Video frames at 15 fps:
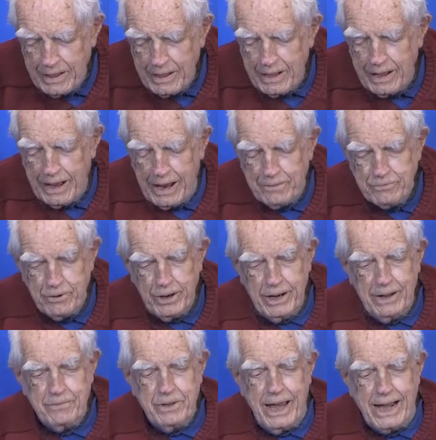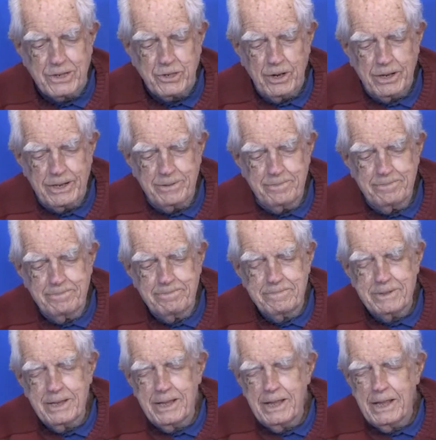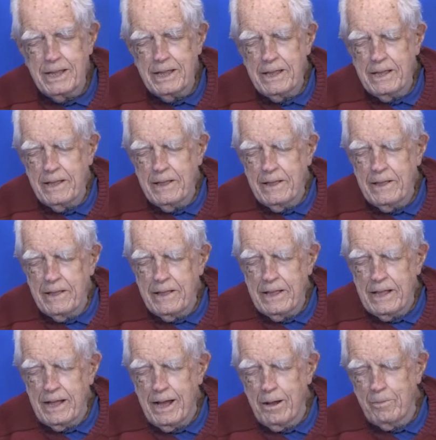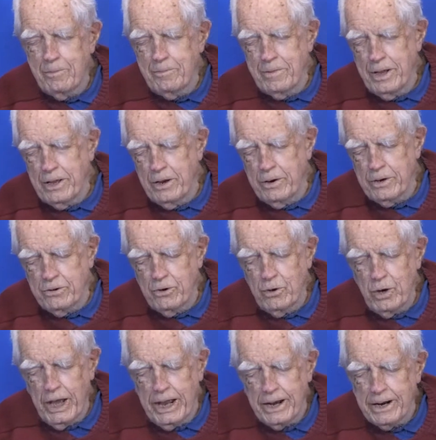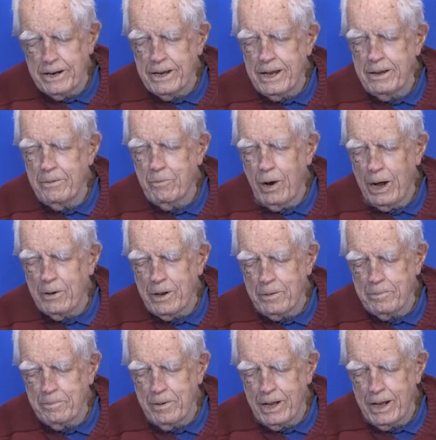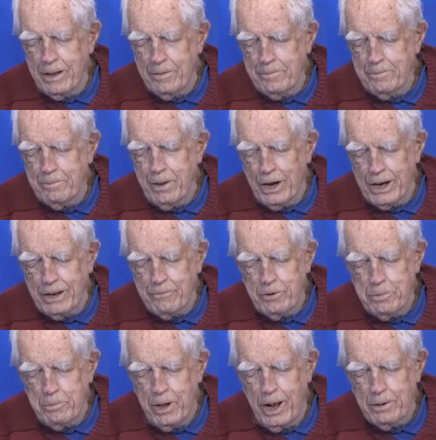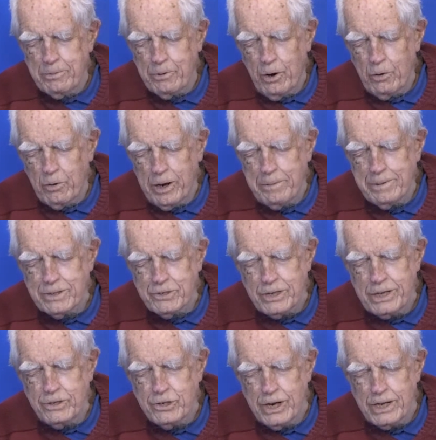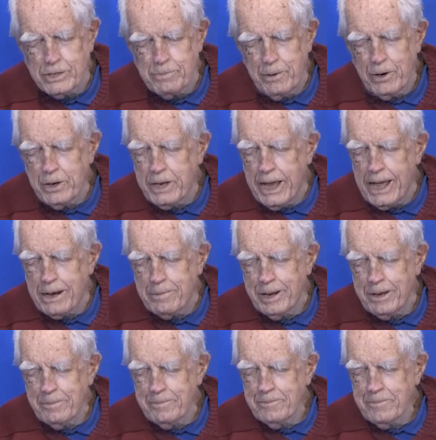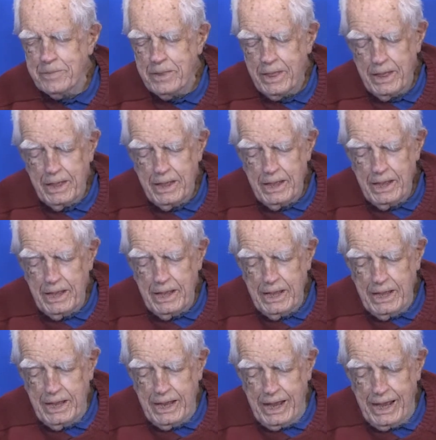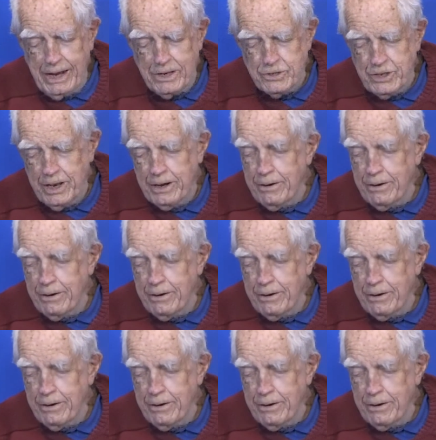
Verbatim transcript: Uh, after he left Castleton, um, a year or two later, he wound up uh, building a football program at St. Johnsbury Academy. And he's done a